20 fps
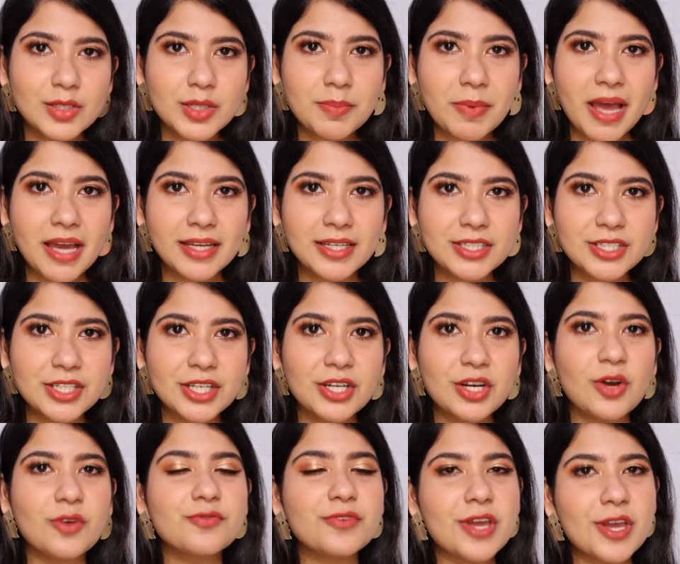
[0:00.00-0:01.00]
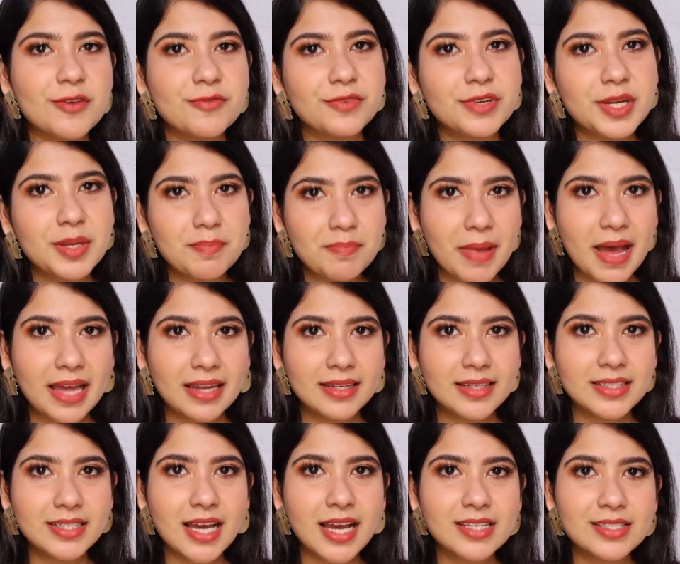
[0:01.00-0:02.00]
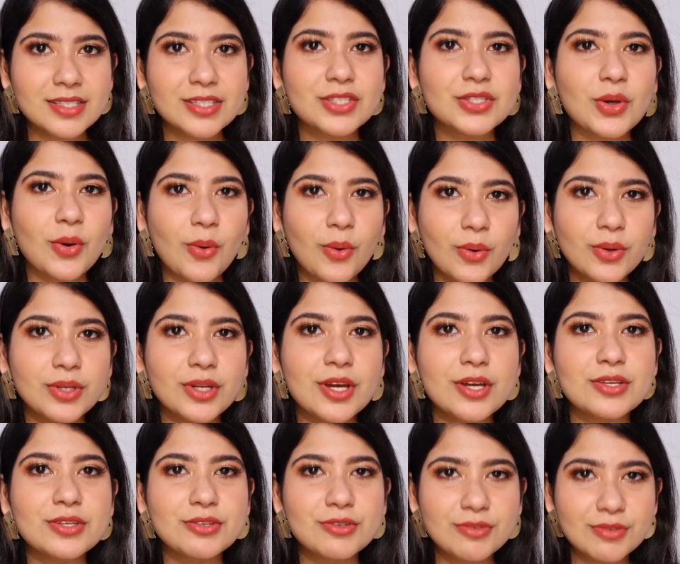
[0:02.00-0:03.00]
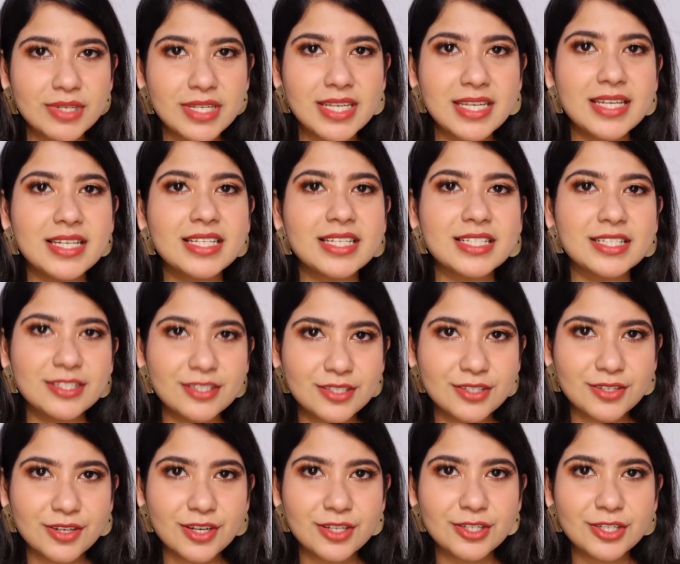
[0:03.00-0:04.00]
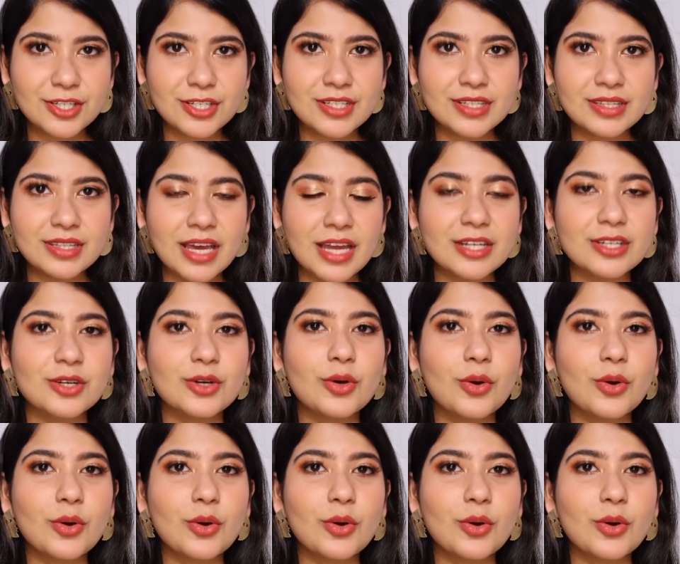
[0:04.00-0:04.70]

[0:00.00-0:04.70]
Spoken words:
Packaging of every palette has its own unique illustration that